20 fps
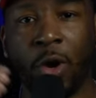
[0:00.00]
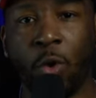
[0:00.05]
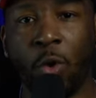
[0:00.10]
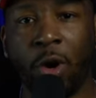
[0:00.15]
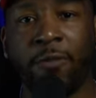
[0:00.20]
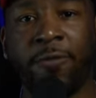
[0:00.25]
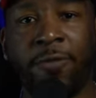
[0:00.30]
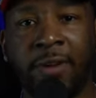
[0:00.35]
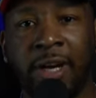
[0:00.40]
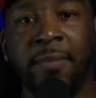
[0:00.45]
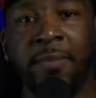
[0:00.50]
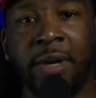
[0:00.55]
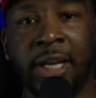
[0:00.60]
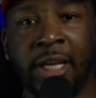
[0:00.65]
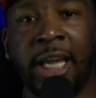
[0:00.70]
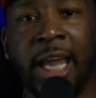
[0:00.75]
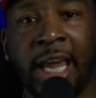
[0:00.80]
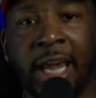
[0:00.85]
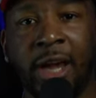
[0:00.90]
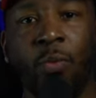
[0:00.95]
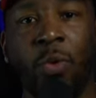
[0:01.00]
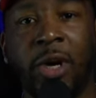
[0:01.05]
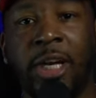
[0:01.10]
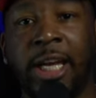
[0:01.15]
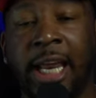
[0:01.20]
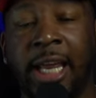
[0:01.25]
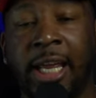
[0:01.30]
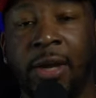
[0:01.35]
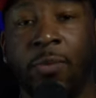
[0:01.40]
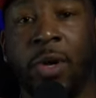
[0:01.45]
In order for them to get
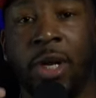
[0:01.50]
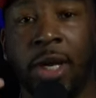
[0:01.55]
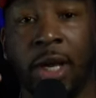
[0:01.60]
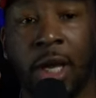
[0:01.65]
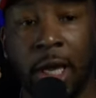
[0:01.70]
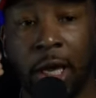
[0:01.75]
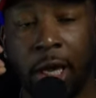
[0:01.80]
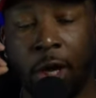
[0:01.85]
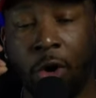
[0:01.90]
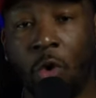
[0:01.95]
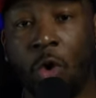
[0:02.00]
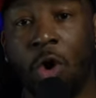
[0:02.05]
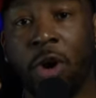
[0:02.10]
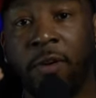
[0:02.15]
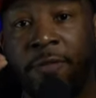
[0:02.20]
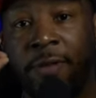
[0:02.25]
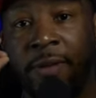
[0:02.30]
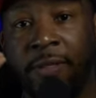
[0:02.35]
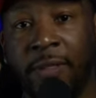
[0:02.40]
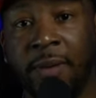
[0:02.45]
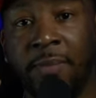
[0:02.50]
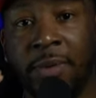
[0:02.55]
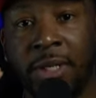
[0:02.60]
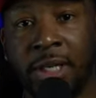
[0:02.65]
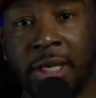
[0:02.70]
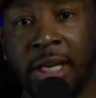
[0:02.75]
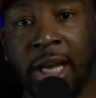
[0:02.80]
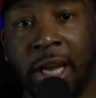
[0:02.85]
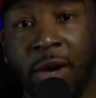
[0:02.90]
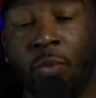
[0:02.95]
what they what, in order for
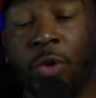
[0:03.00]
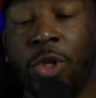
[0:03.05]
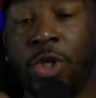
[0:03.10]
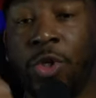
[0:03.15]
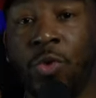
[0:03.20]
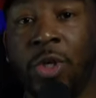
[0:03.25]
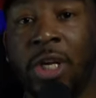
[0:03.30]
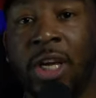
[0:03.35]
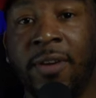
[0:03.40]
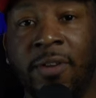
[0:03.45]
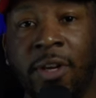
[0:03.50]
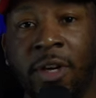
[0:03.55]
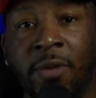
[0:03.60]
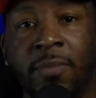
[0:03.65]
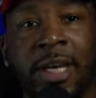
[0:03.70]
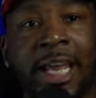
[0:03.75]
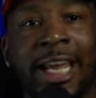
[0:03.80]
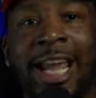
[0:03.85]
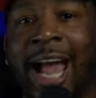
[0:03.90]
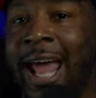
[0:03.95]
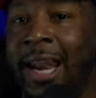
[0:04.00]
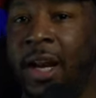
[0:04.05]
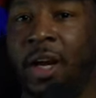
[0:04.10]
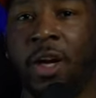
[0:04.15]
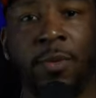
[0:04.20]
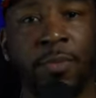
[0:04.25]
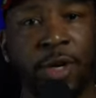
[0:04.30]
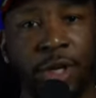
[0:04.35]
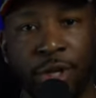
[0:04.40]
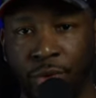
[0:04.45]
them to get what you giving them, they
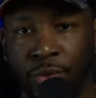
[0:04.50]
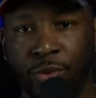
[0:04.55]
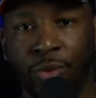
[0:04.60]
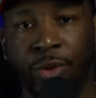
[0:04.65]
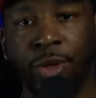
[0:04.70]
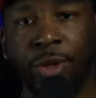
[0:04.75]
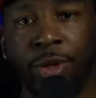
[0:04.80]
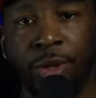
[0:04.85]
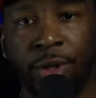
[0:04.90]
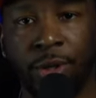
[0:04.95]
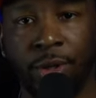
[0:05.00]
gotta come to you.